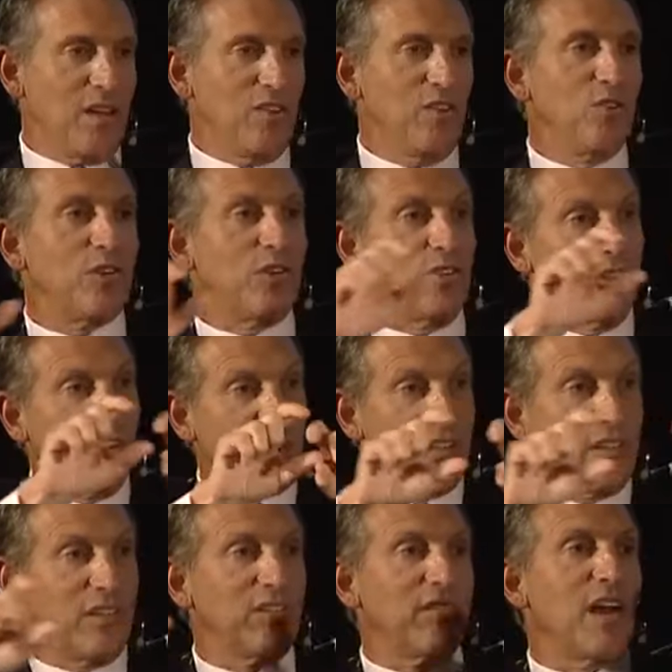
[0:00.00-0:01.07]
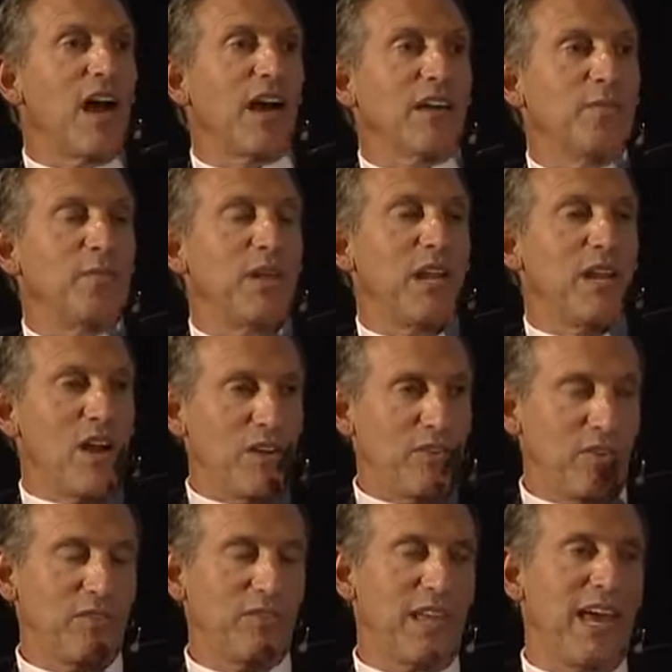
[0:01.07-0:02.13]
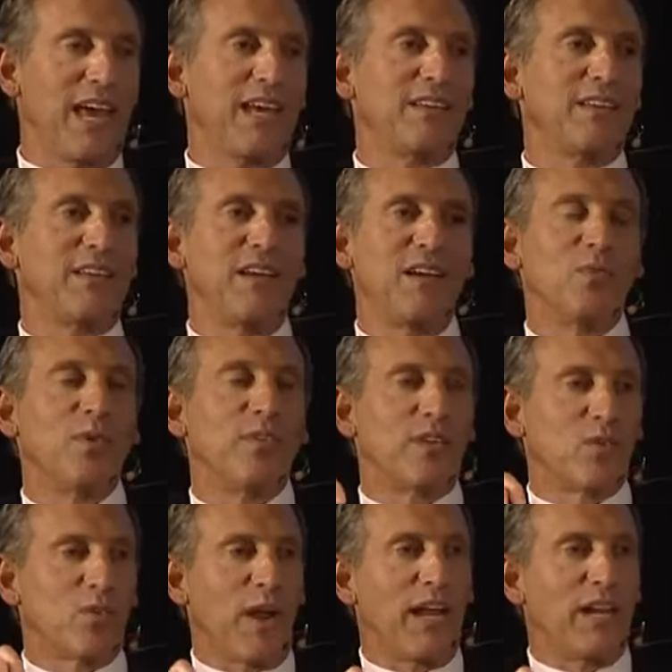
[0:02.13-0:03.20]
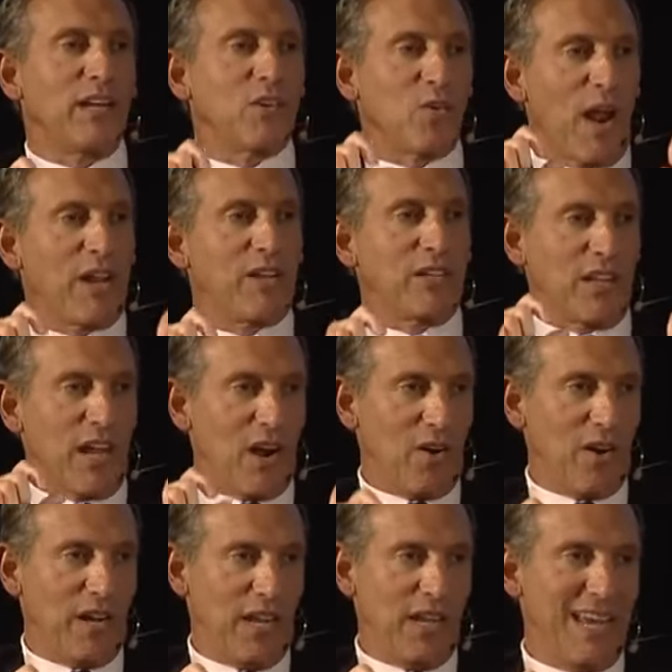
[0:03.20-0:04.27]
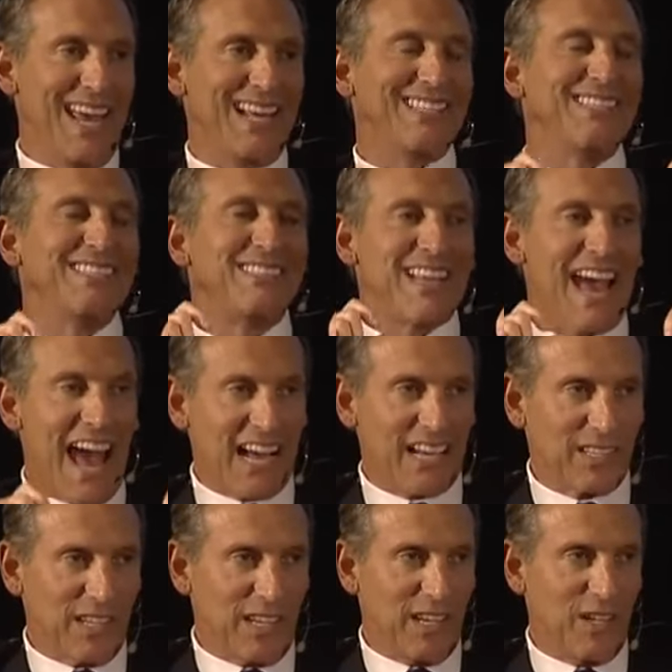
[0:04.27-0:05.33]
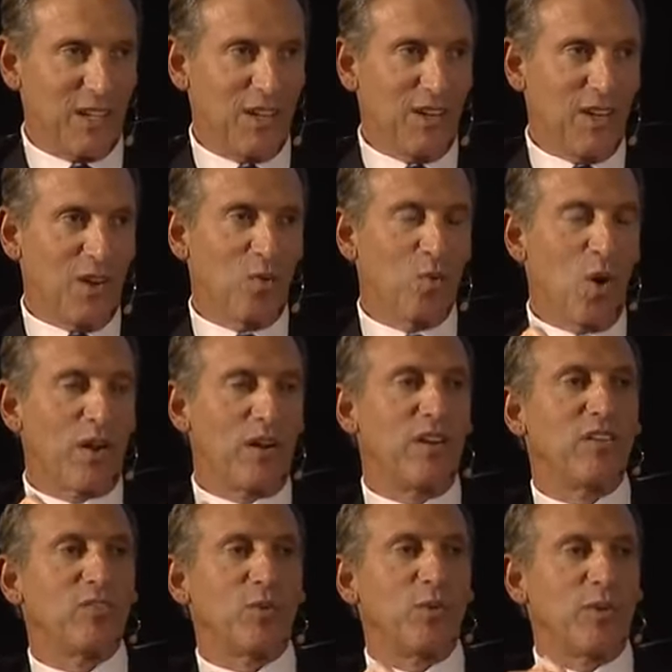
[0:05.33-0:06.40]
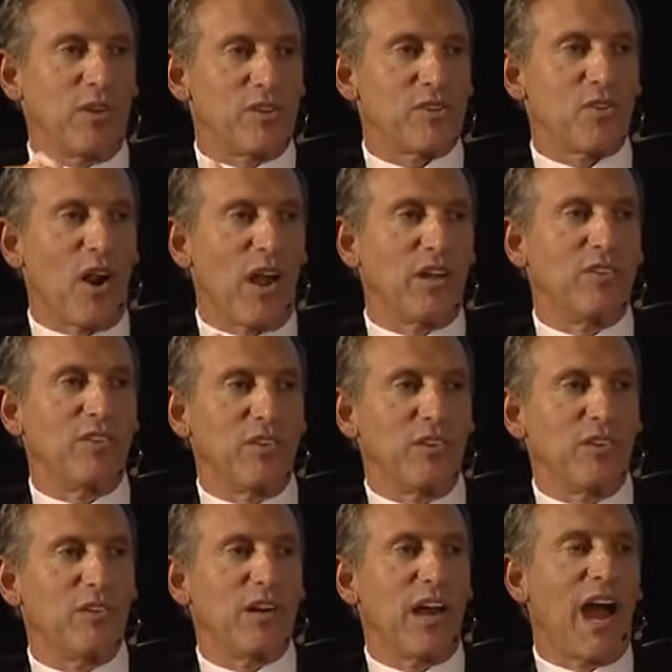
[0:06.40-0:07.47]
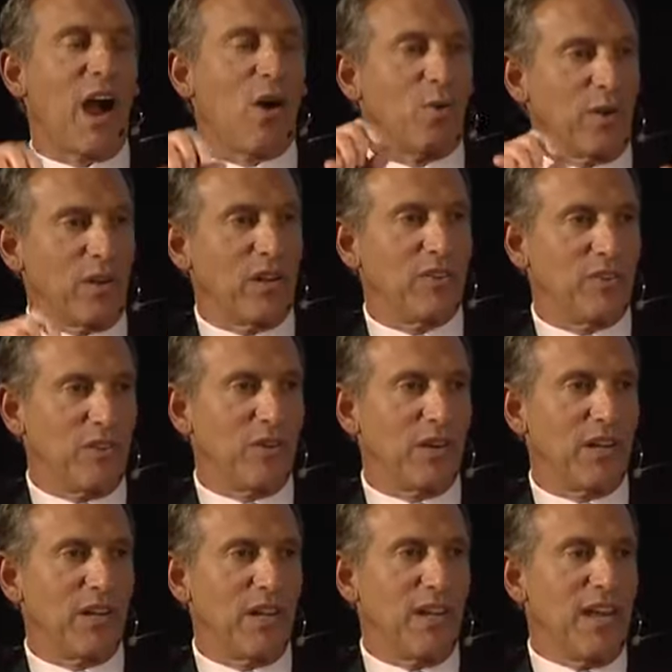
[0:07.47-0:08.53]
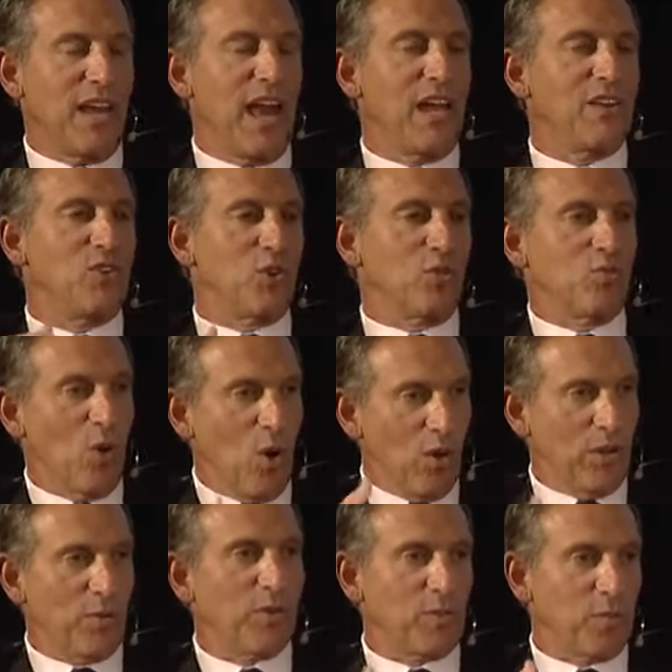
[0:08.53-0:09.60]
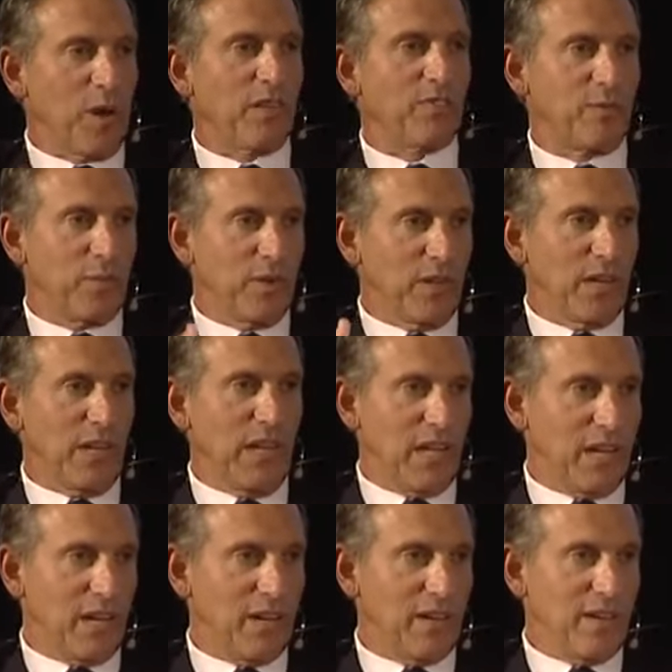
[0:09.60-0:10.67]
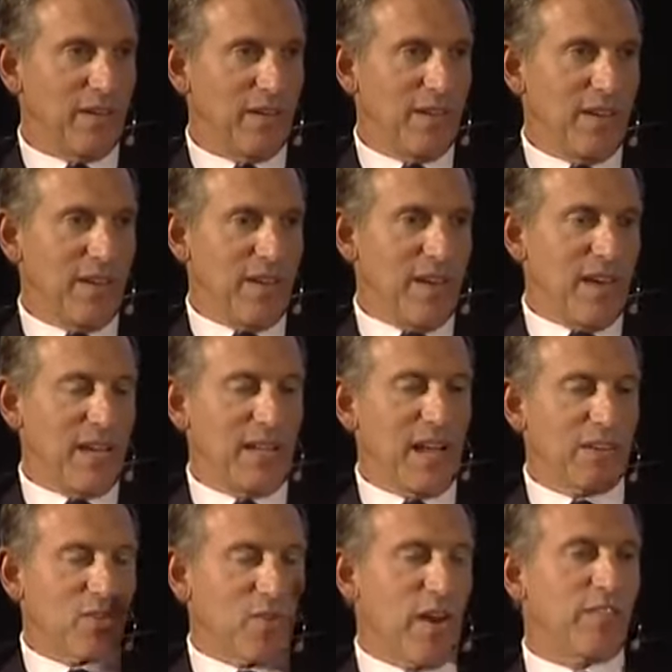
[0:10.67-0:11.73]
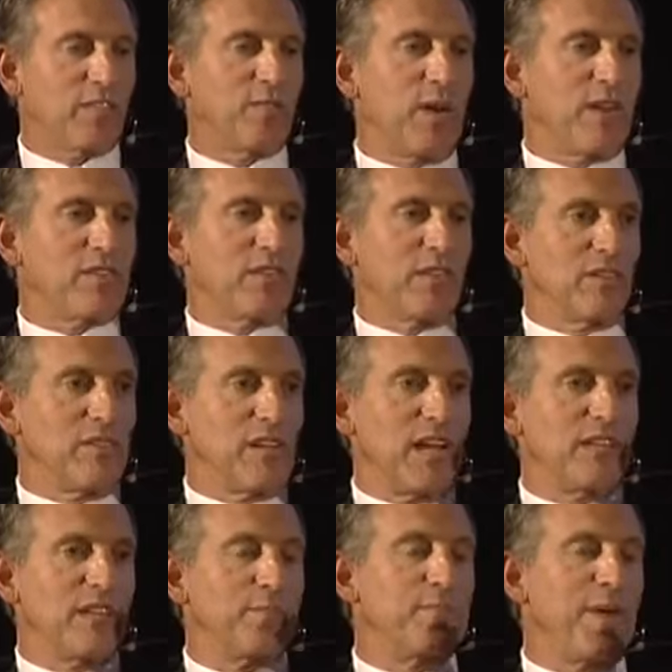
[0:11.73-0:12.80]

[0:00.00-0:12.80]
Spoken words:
you could look at this document and understand with great granularity exactly what it is we were going to try and do, how we're going to do it, and your role and responsibility in it. And that transformational agenda